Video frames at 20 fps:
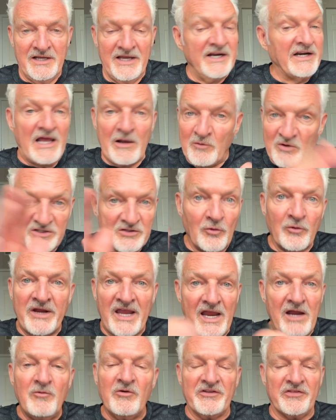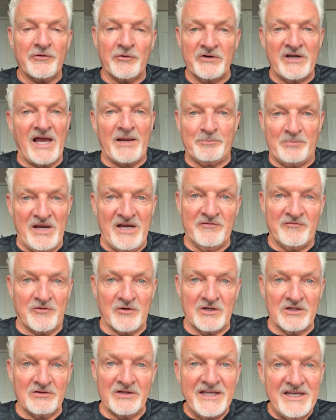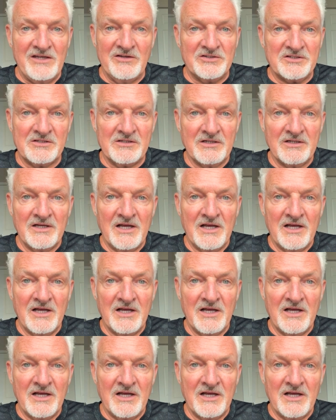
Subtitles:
And I was okay with her not paying for the lease.